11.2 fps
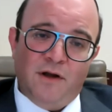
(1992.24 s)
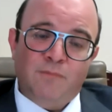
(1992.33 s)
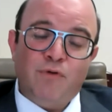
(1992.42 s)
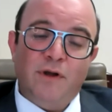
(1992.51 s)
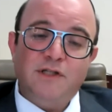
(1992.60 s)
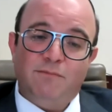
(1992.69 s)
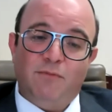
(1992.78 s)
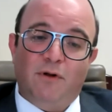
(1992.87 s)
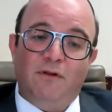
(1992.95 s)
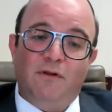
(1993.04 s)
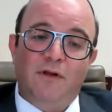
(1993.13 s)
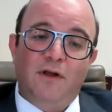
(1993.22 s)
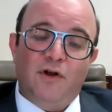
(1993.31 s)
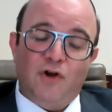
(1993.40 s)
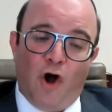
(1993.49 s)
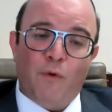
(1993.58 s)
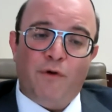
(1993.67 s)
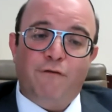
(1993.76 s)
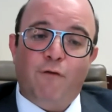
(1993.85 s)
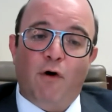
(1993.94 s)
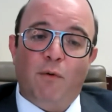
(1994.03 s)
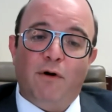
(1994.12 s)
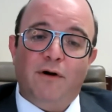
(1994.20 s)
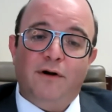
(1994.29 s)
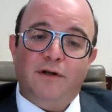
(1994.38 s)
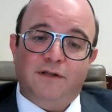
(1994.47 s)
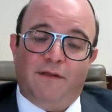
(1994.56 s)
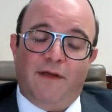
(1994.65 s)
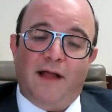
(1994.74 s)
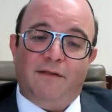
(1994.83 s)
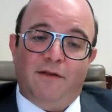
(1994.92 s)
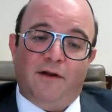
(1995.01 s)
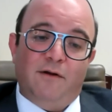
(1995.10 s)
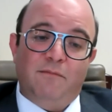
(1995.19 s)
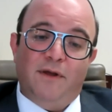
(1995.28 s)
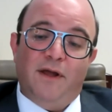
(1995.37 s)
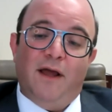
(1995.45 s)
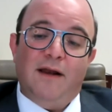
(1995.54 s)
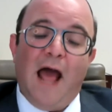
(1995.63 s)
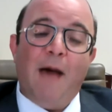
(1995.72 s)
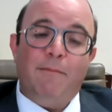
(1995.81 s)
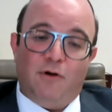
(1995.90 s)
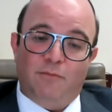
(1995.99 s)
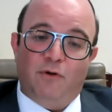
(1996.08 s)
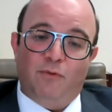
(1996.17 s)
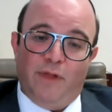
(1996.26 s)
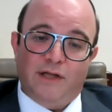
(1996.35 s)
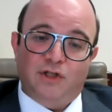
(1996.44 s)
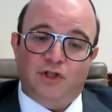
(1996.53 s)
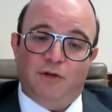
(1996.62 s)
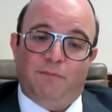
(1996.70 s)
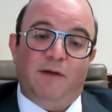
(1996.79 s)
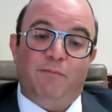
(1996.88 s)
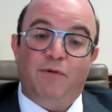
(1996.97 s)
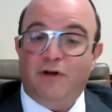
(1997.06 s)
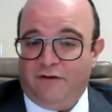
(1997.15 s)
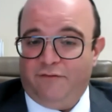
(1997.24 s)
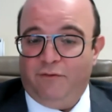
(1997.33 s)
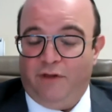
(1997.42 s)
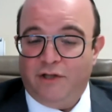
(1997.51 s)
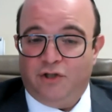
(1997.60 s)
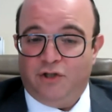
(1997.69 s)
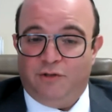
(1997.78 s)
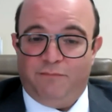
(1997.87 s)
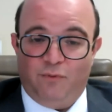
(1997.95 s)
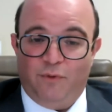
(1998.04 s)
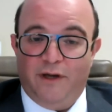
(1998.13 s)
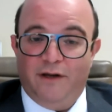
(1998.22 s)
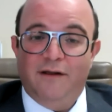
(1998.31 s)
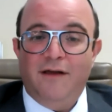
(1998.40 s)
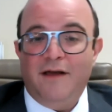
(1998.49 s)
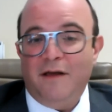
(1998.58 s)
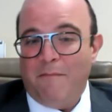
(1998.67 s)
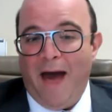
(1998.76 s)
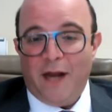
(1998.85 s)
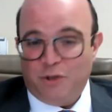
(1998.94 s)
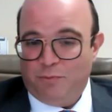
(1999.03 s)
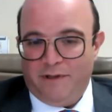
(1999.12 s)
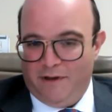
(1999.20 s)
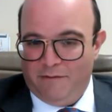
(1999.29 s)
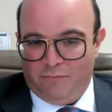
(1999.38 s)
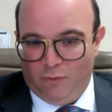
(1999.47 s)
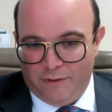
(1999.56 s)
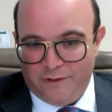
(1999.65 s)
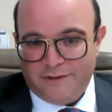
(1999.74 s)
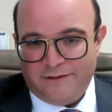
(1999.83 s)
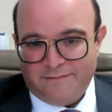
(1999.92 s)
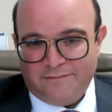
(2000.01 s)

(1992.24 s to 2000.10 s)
principle going forward, so that there can be an amicable relationship and a productive relationship between management and employees.